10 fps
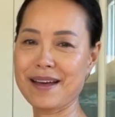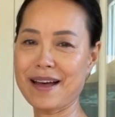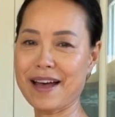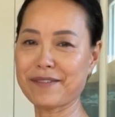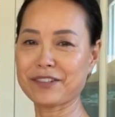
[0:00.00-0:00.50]

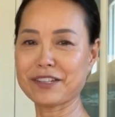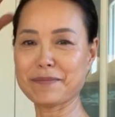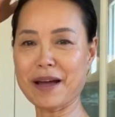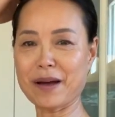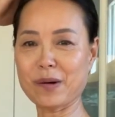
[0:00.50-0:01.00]
After the
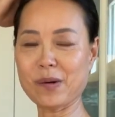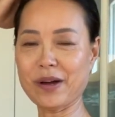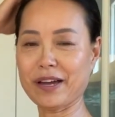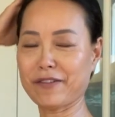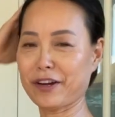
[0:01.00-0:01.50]
Bai
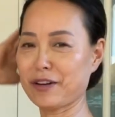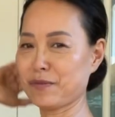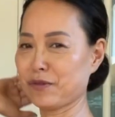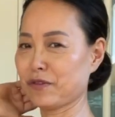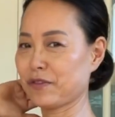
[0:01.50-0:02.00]
Hui, we're going to
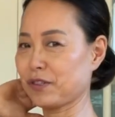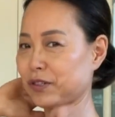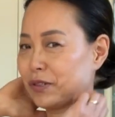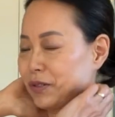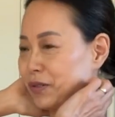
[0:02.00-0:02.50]
move
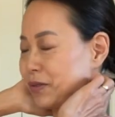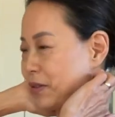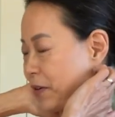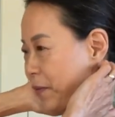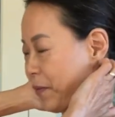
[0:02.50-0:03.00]
to
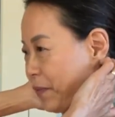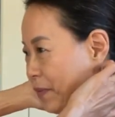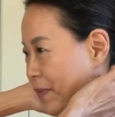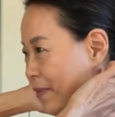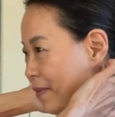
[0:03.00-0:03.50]

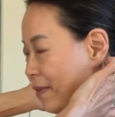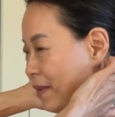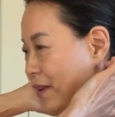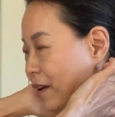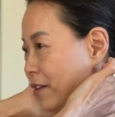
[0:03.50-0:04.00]

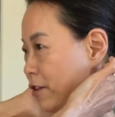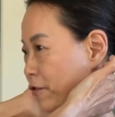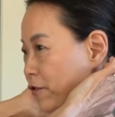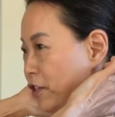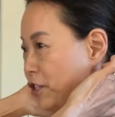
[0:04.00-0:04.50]
the
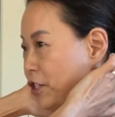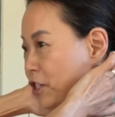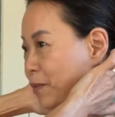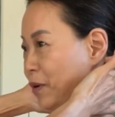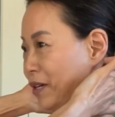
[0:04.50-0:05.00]
Feng
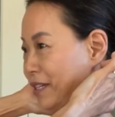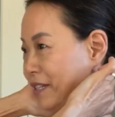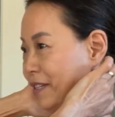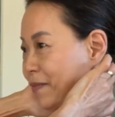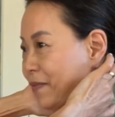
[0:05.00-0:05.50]
Chi point,